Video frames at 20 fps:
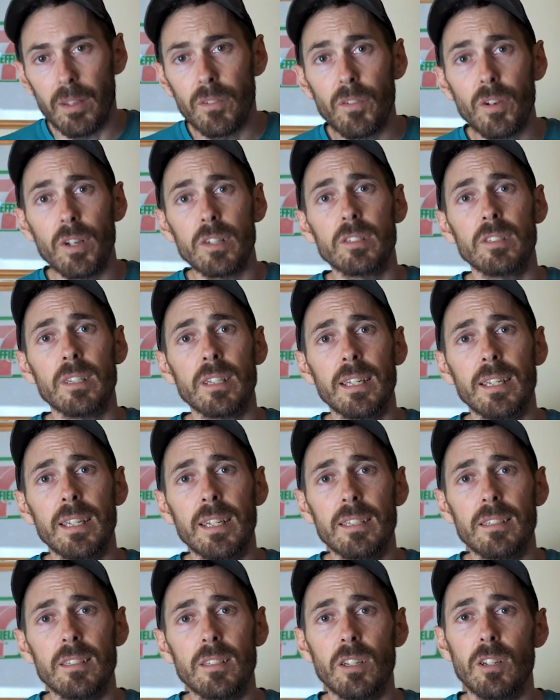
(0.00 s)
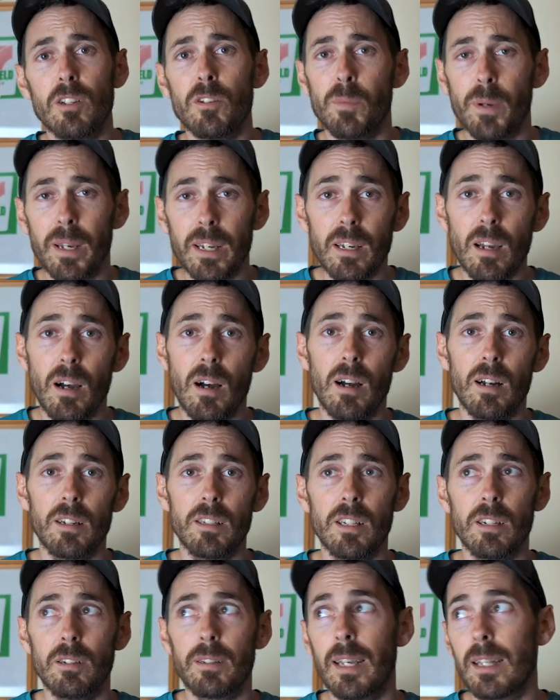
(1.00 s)
First thing you need to do, a bit of
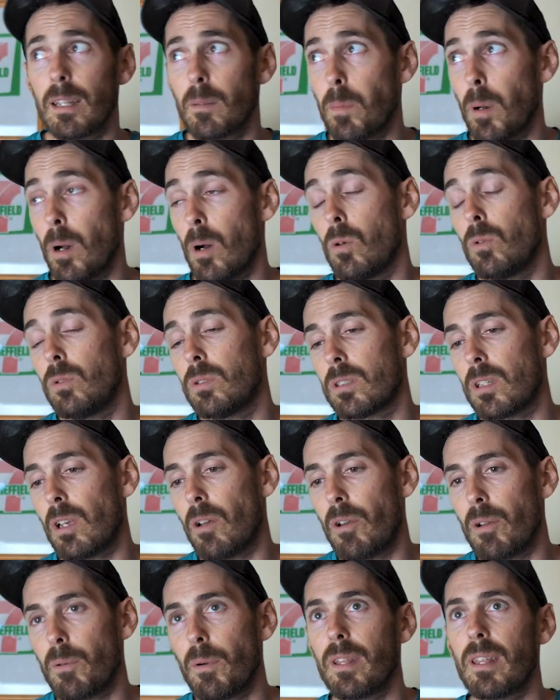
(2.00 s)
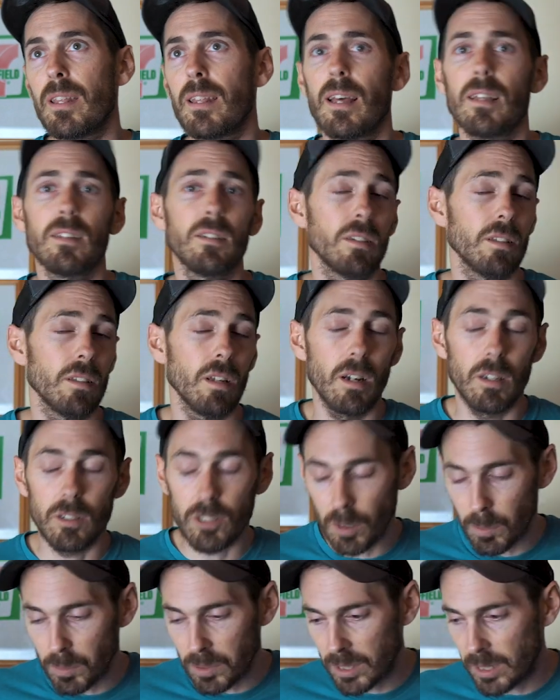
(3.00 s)
cardio, get the pulse going, whether that's star
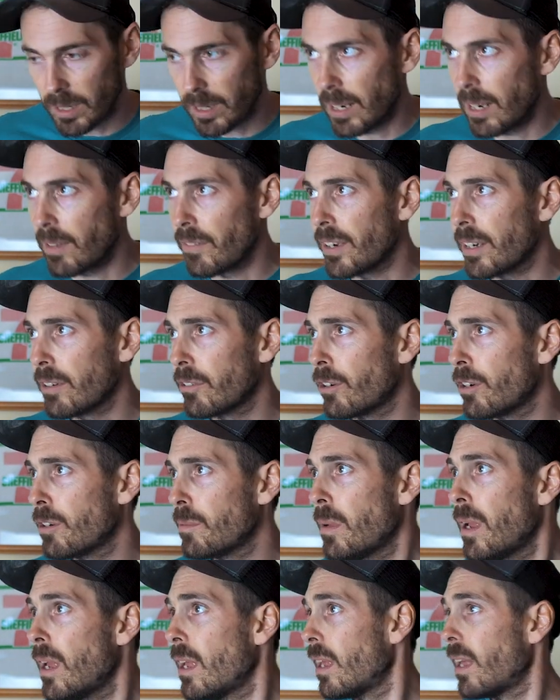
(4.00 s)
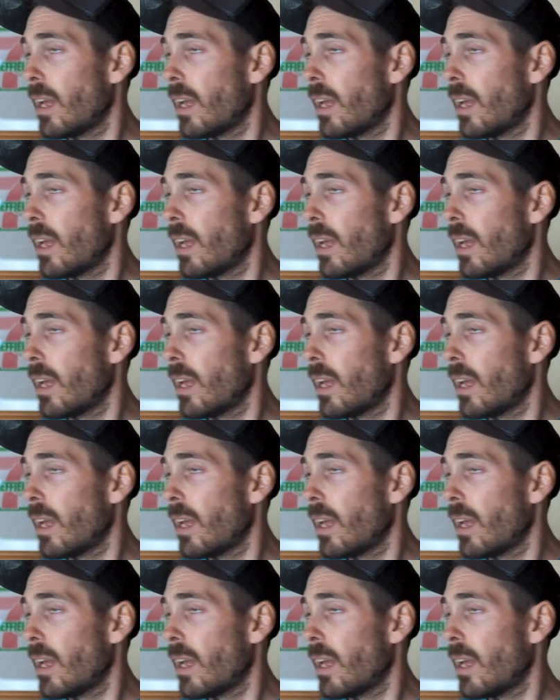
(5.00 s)
jumps in your living room,